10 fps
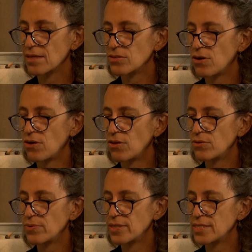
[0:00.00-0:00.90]
is
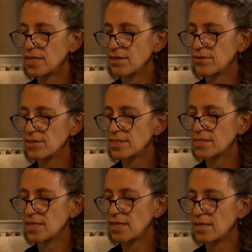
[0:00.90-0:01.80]
always there. It
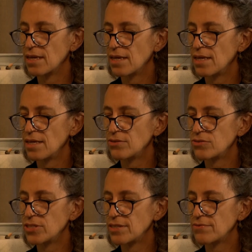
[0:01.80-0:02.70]
is that
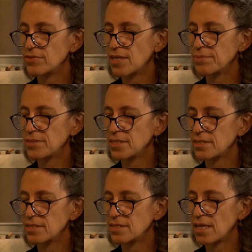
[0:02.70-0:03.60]
energy of
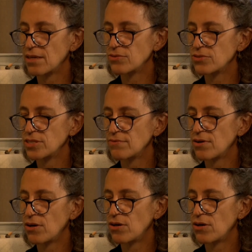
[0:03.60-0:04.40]
substance. It's the energy of